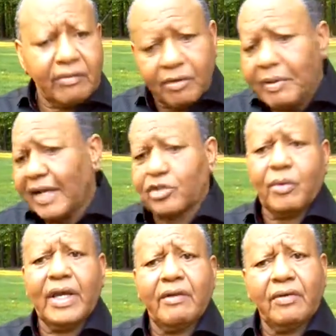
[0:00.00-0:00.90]
it will pass
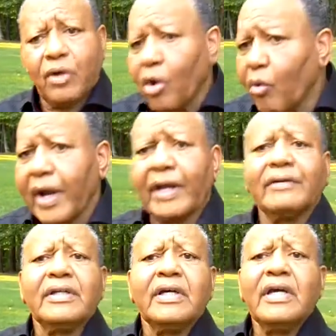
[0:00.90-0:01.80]
away, go away.
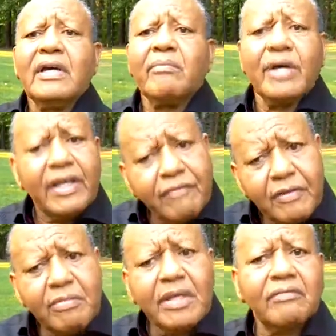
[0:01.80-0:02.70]
But
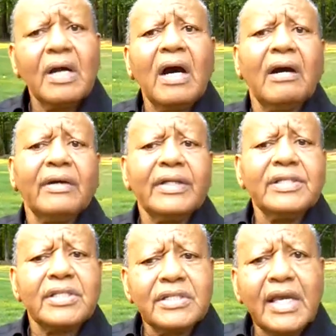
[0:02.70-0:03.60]
if it be of God,
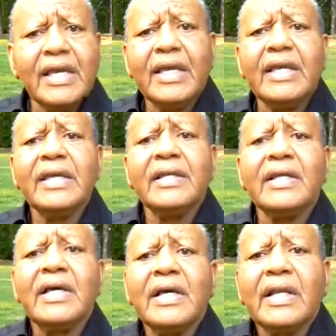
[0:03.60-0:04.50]
he said, take
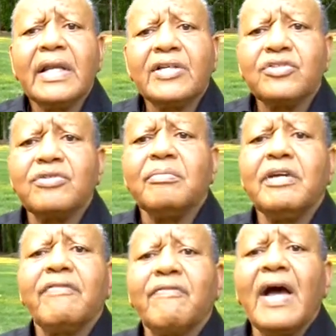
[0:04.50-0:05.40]
heed lest you
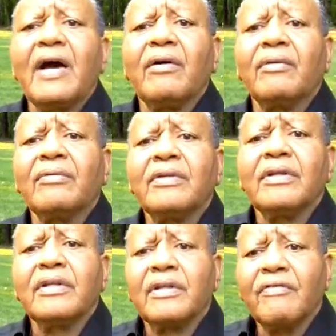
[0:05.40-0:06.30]
be found
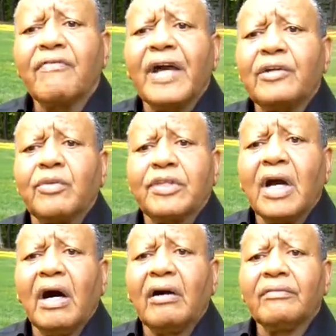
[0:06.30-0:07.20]
to fight
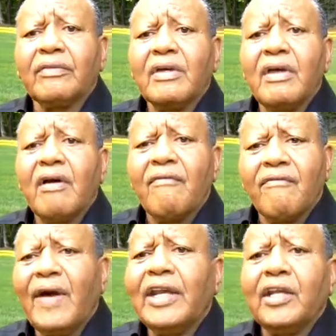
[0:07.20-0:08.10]
with God.
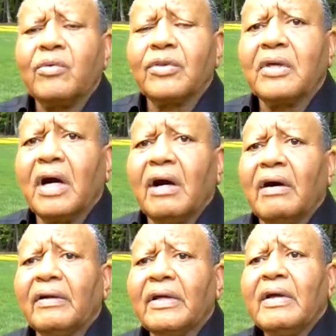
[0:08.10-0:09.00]
Fighting with God.
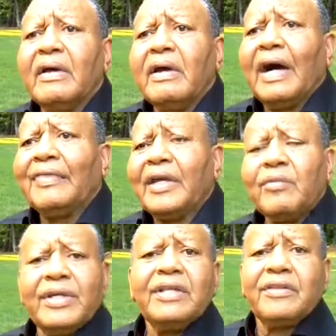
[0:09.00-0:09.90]
I
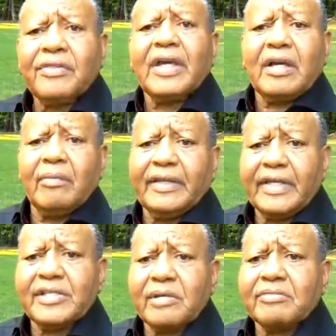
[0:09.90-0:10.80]
think we need to think
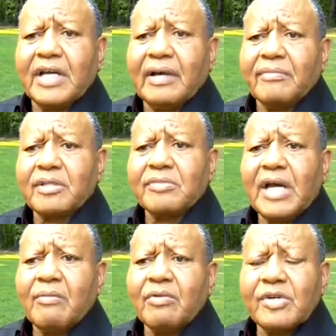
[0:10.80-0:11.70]
about that sometimes.
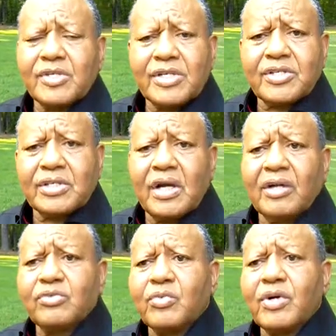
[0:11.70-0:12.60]
Sometimes we resist
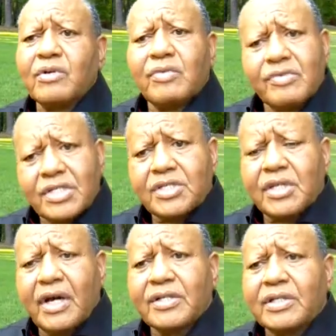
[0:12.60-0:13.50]
God's work, we
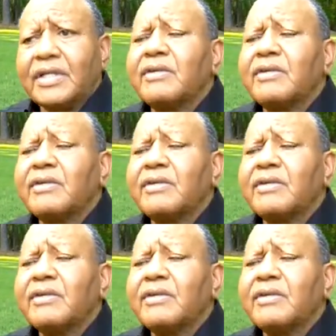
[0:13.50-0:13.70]
resist God's